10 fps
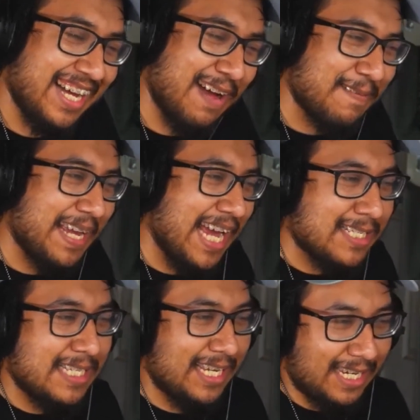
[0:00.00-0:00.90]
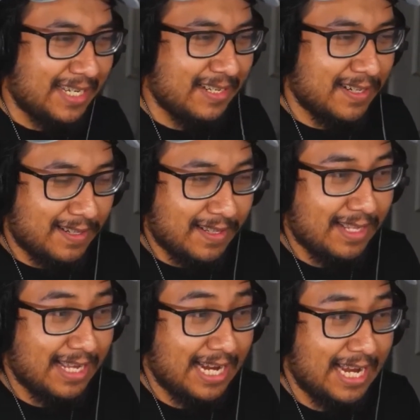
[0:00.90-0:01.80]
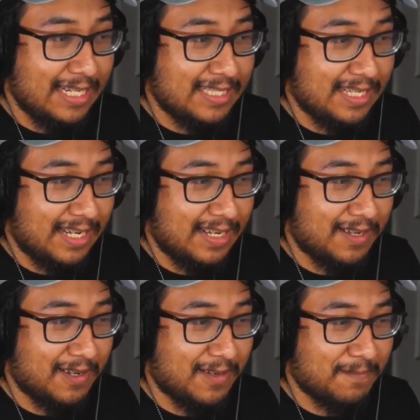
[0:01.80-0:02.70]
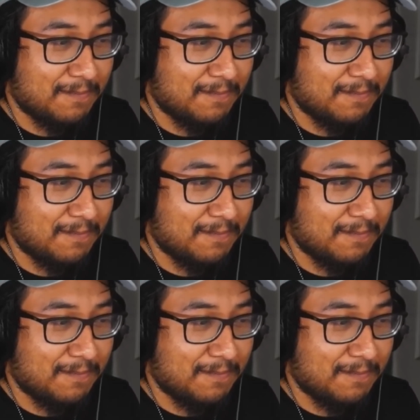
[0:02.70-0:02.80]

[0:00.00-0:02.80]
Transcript: I'm guessing it's uh